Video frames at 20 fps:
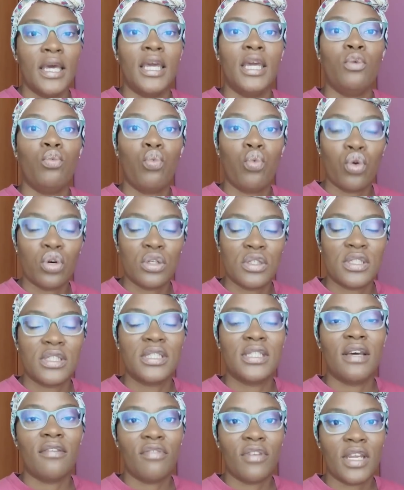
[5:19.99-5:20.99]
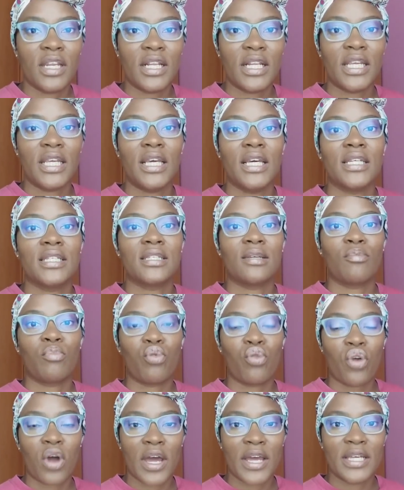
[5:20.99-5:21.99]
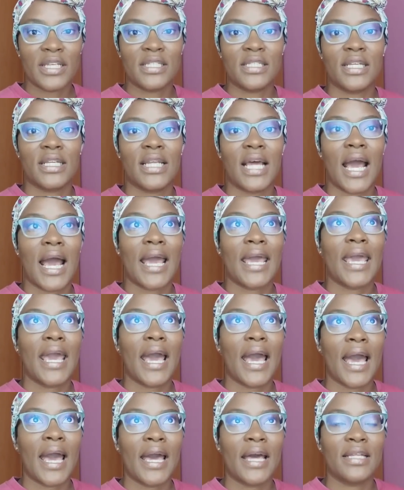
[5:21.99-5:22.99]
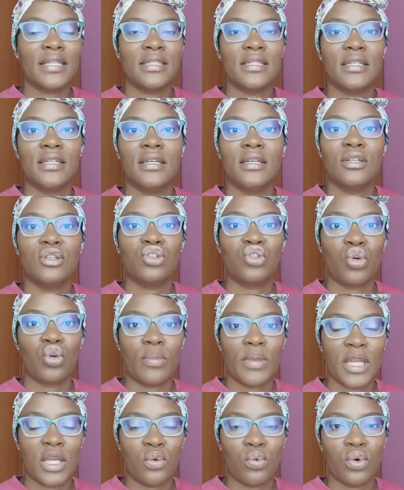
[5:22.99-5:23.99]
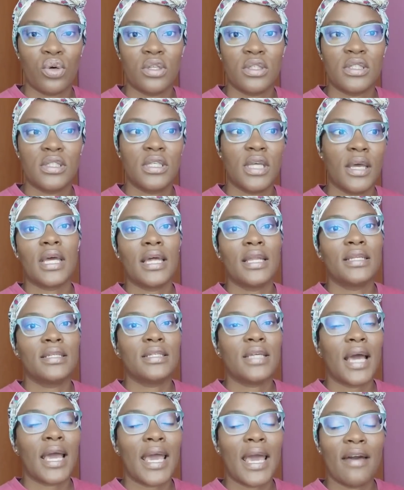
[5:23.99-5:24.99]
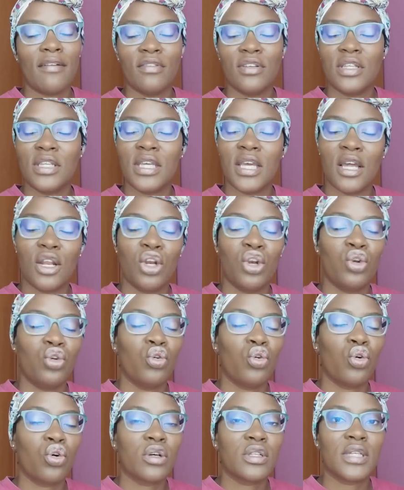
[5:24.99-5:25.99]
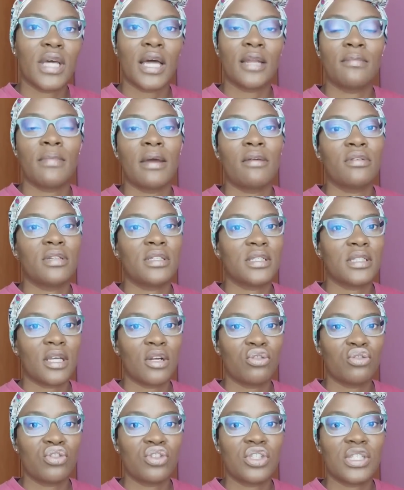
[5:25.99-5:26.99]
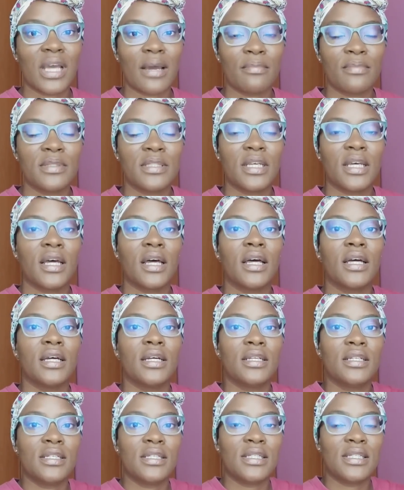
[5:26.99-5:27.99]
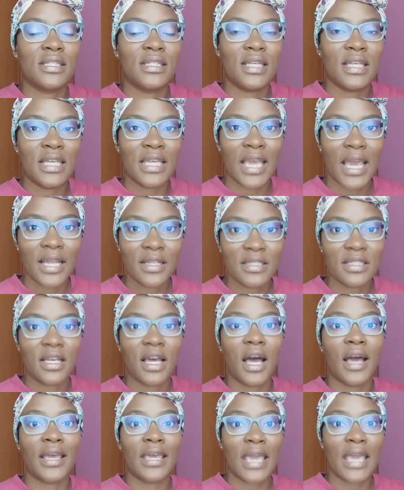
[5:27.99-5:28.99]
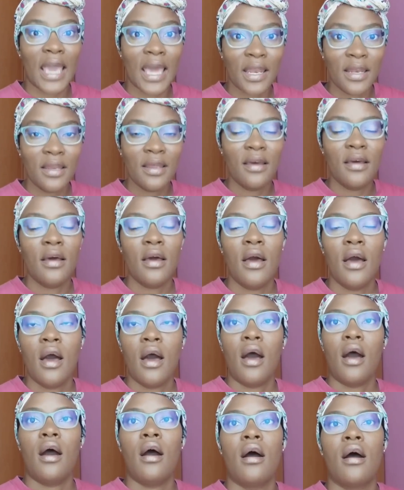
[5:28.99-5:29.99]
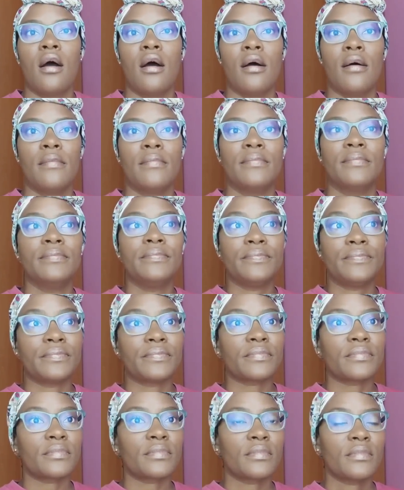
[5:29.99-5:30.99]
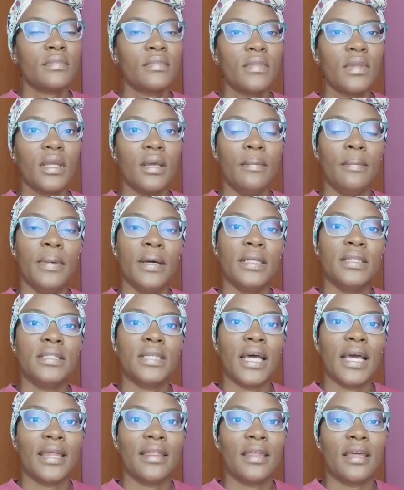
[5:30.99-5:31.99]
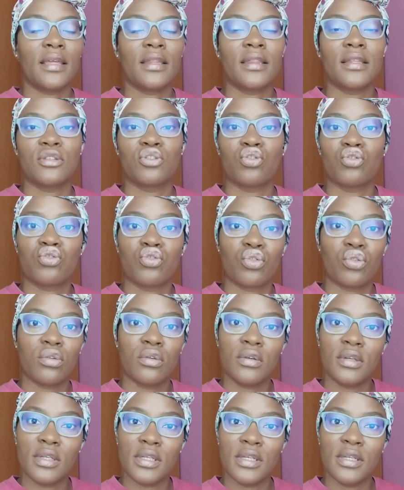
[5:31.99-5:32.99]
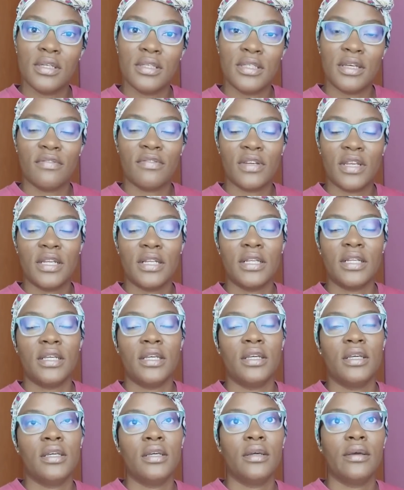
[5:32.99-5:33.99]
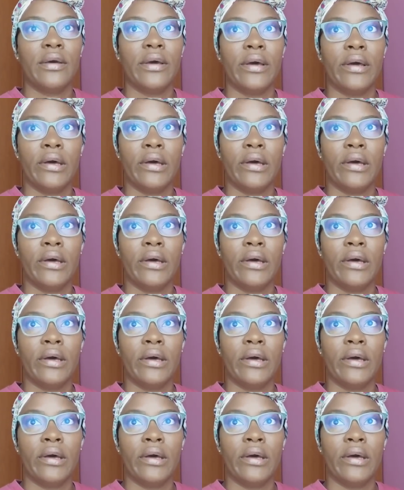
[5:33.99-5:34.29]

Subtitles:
it was definitely a surprise that I had so many words, and I haven't yet looked at my results chapters yet again. But I think there's also definitely